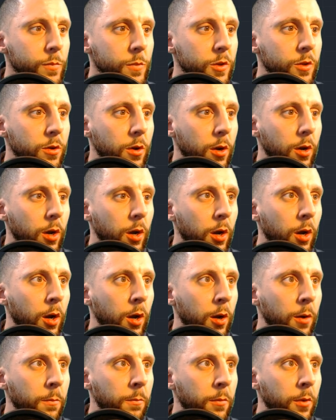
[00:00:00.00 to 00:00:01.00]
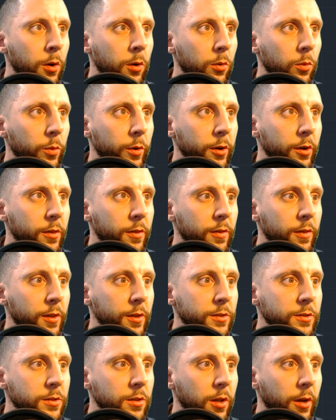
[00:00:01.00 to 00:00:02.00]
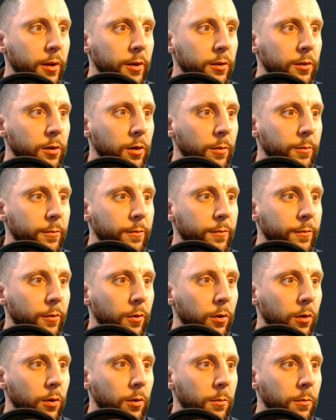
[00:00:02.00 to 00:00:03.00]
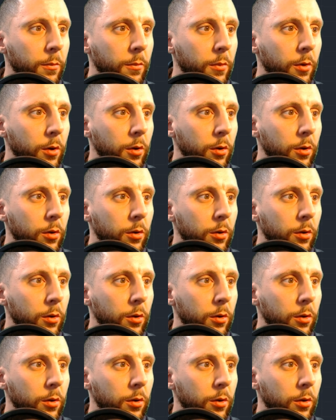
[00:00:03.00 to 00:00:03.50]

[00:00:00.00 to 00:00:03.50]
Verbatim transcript: Um, where did this line come from?